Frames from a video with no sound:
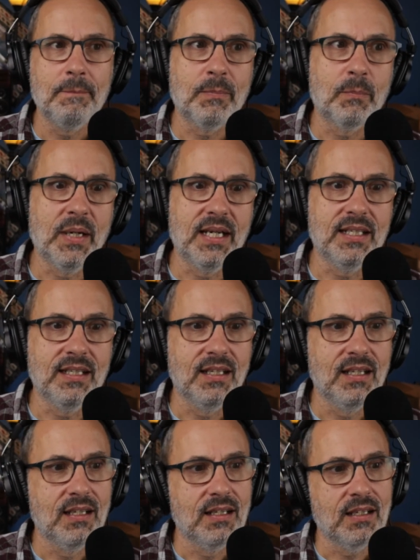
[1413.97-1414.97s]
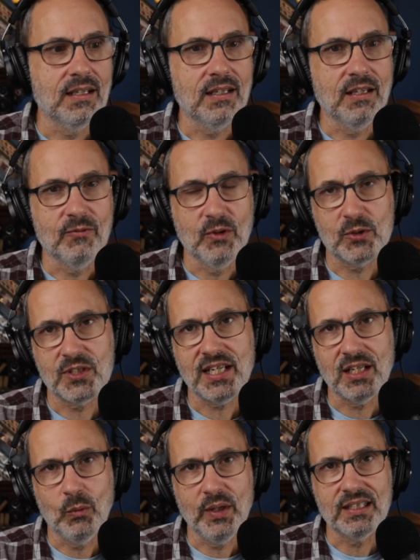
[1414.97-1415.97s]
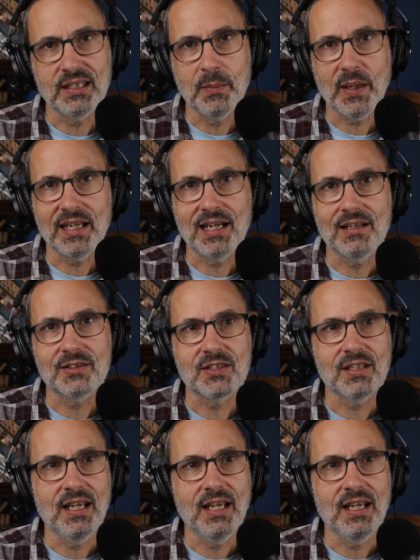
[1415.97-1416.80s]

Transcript: But if you're taking weekly payouts